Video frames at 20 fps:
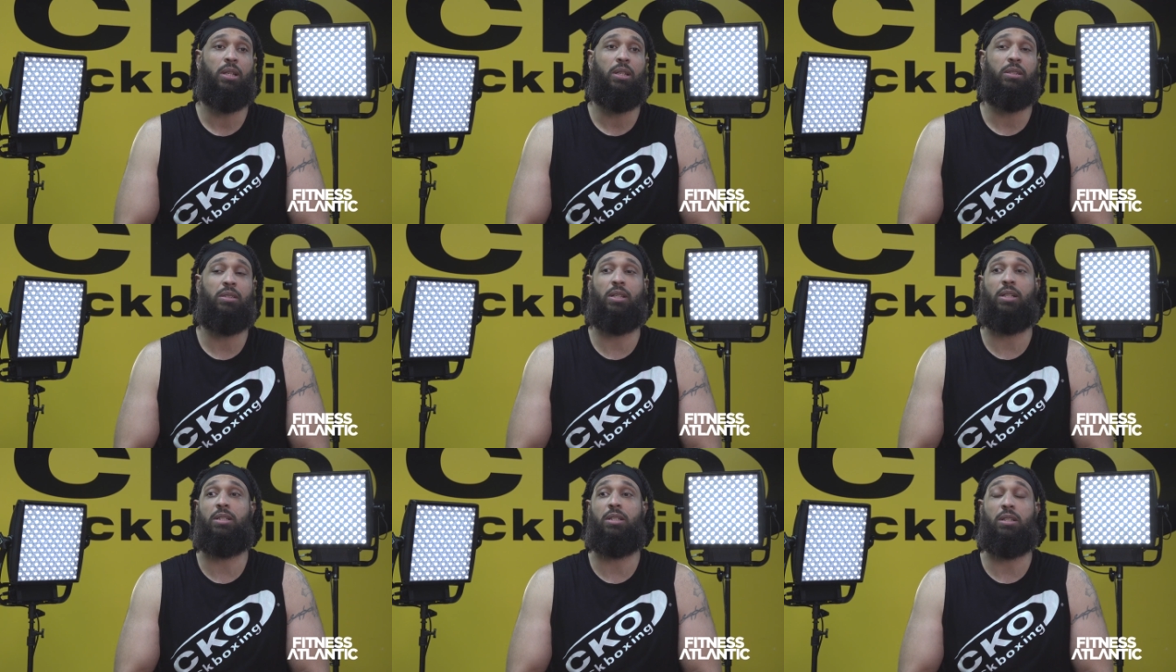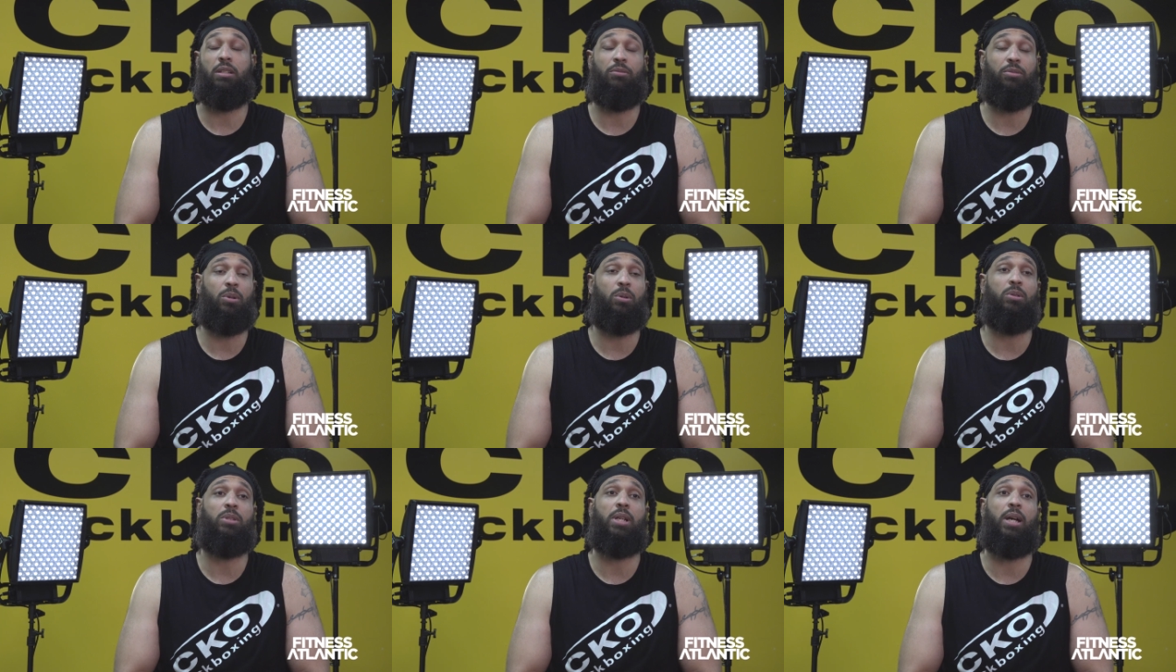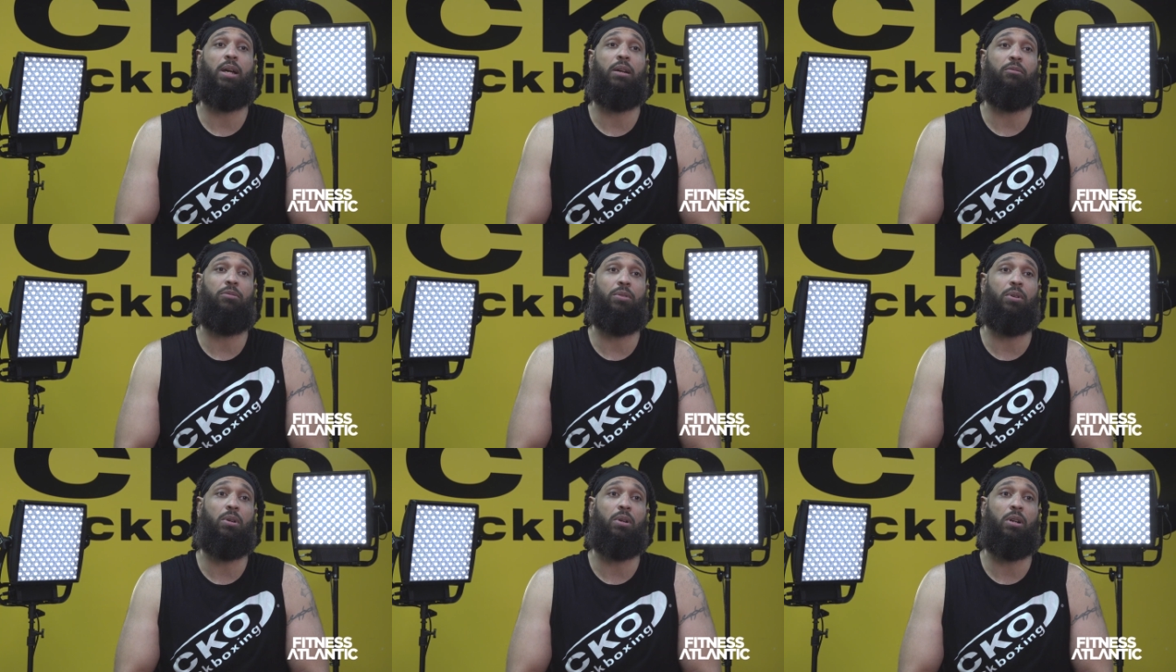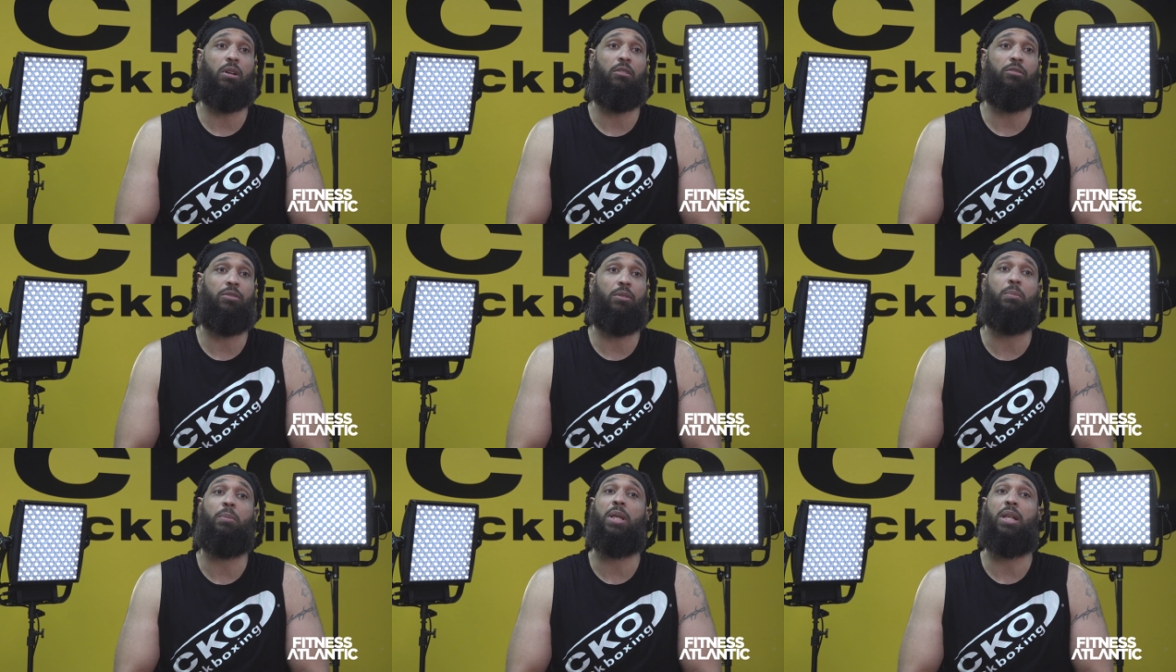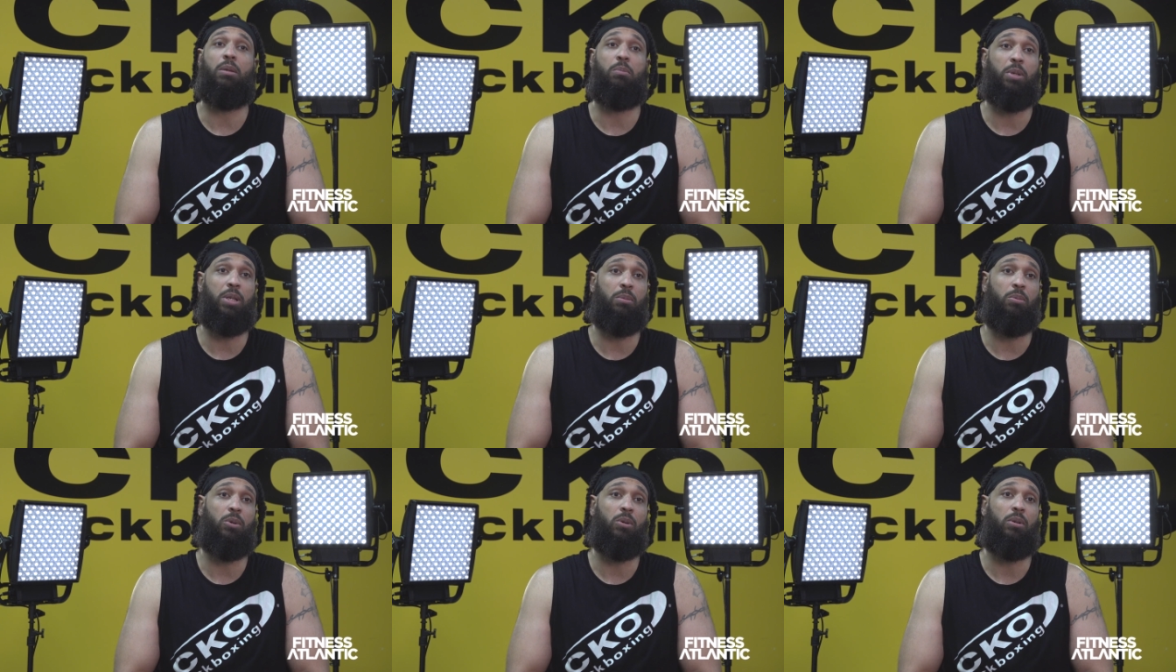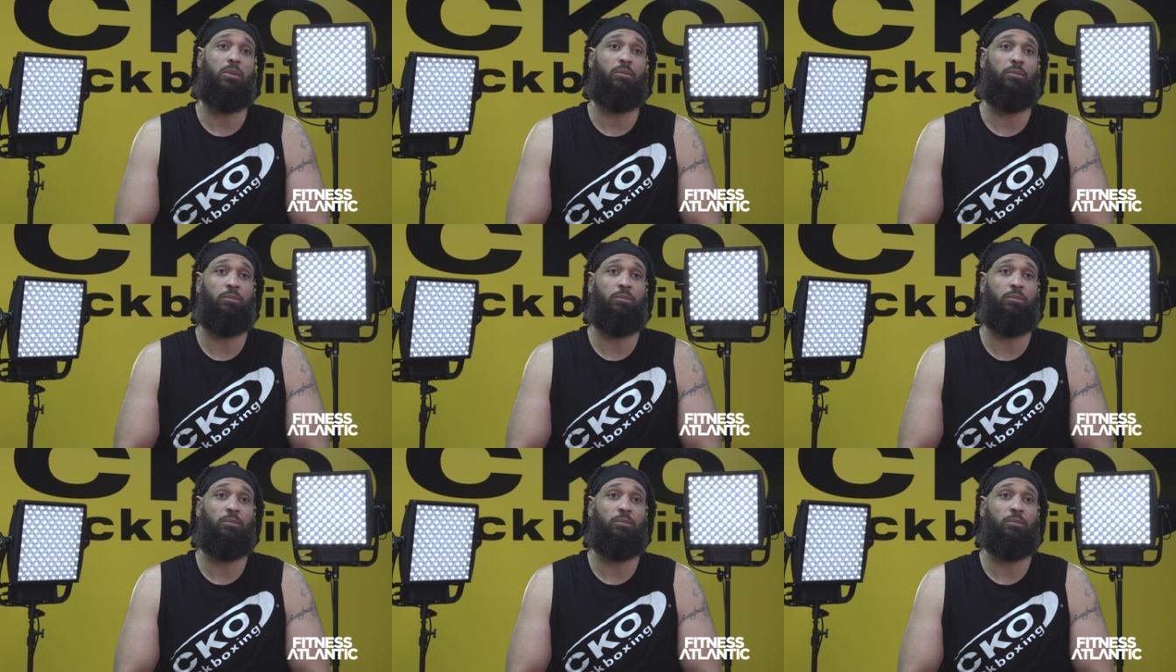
such a difficult time for, for many people.